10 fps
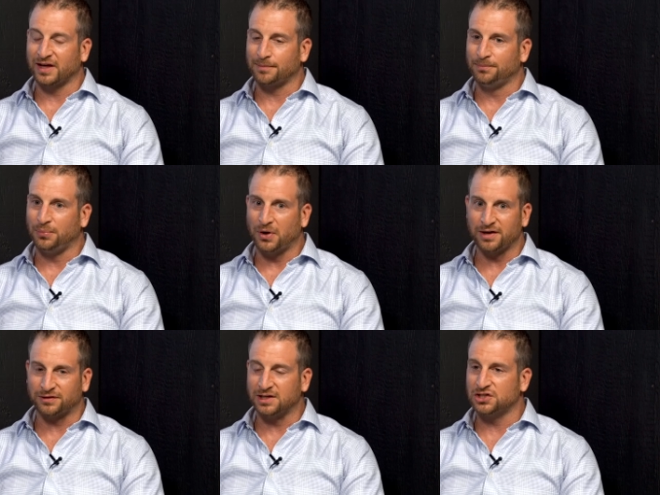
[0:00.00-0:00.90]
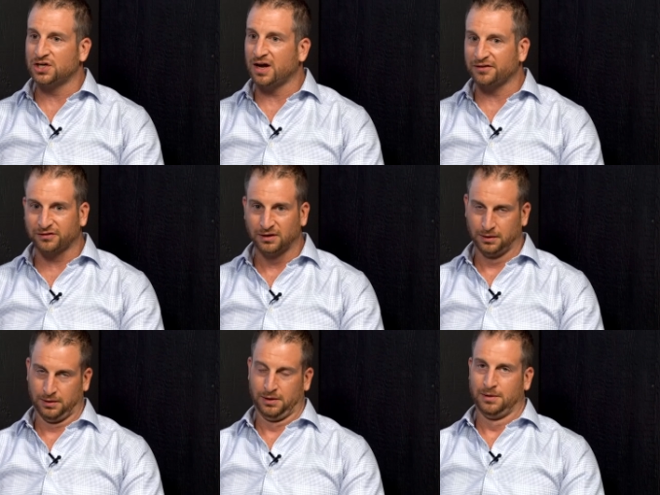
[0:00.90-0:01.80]
It's like, boy, if they just
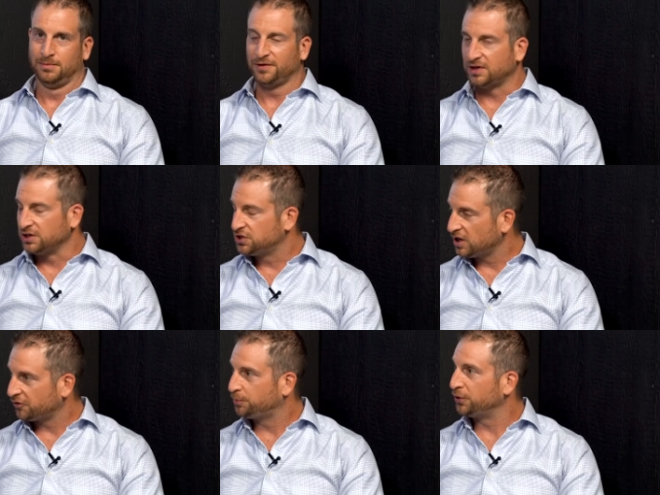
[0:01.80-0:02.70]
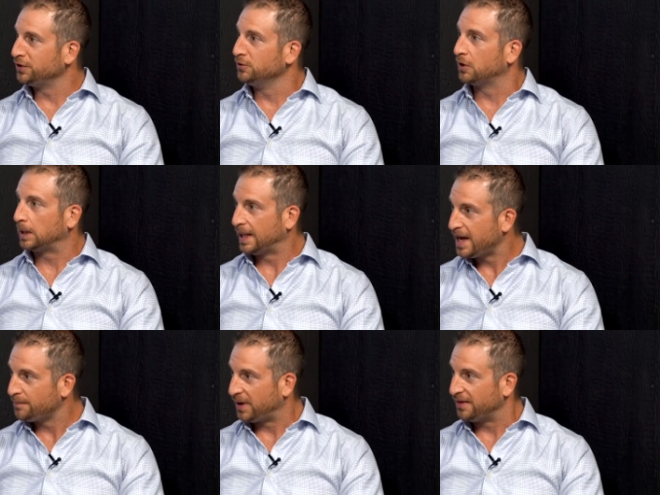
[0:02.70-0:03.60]
put a new
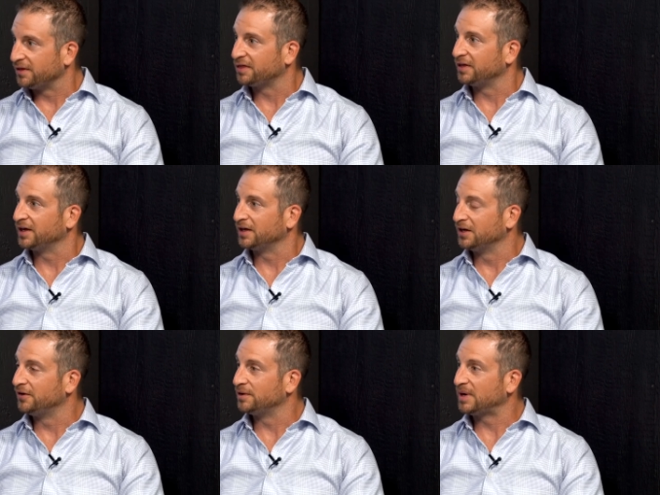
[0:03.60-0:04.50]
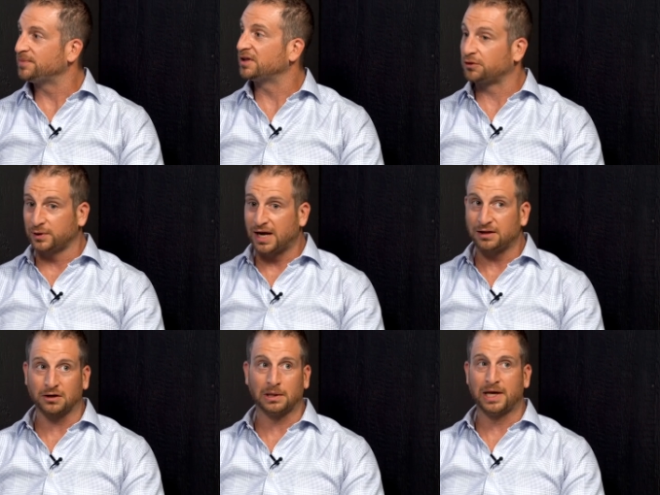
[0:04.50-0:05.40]
clamp on the thing, you know, and it might be a
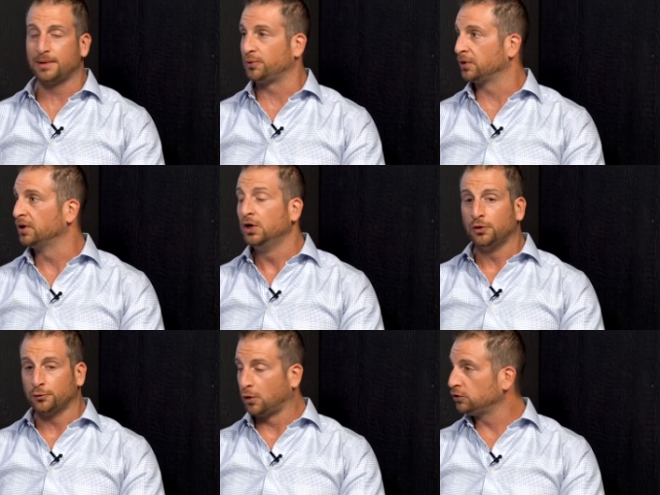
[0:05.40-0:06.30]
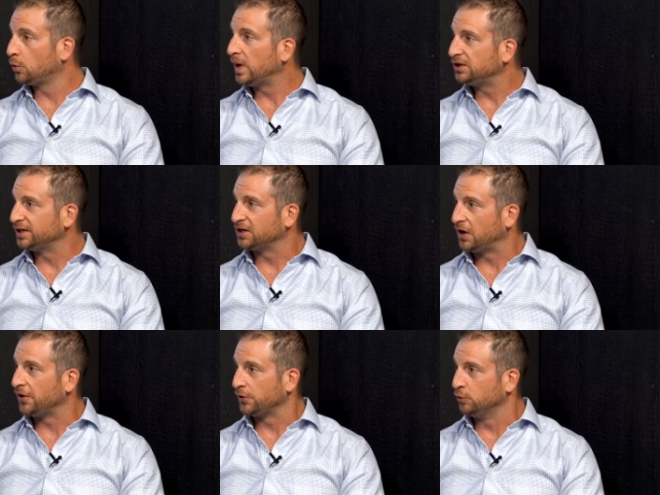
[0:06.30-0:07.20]
$3 clamp, or roll the welding
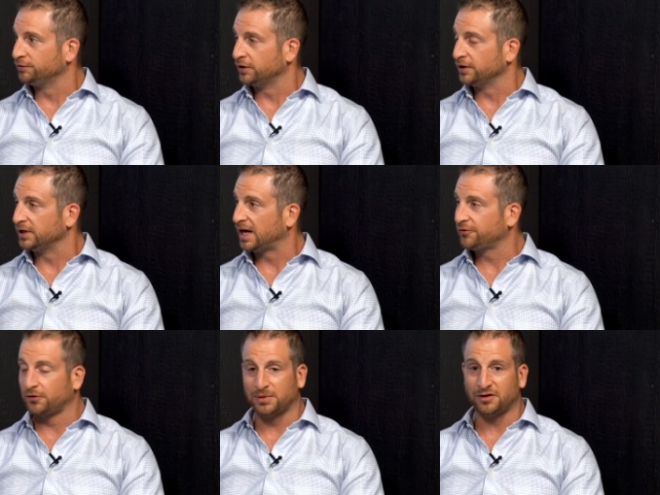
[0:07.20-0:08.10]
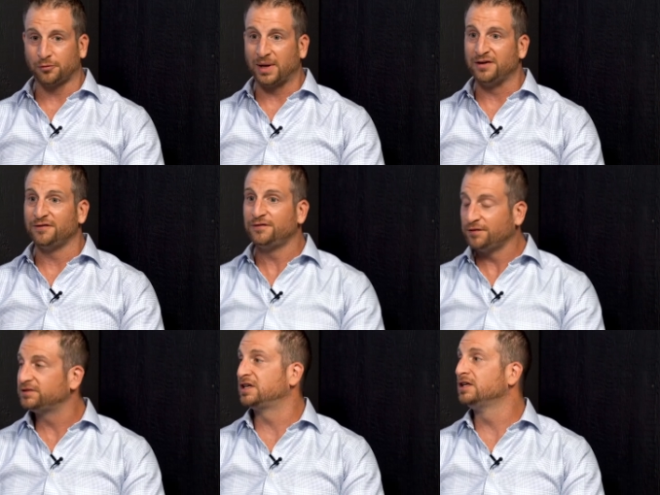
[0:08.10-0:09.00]
cart over and have somebody spend
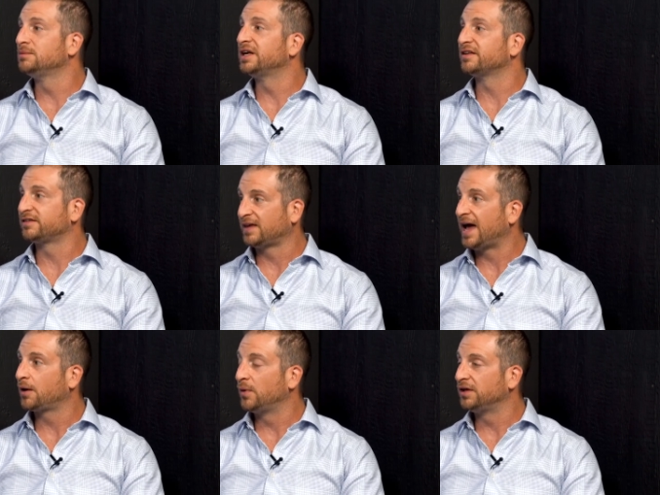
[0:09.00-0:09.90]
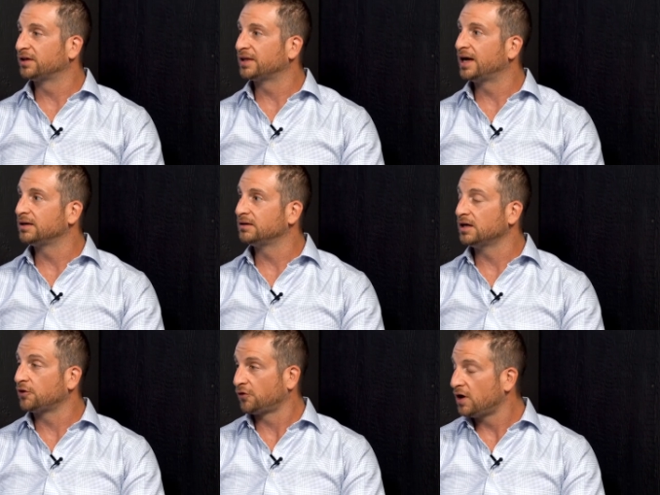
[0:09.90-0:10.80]
15 minutes tack welding that
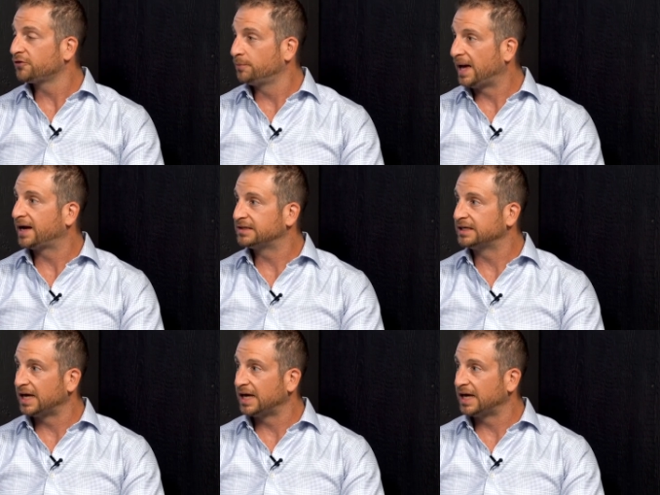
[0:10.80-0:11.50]
exhaust back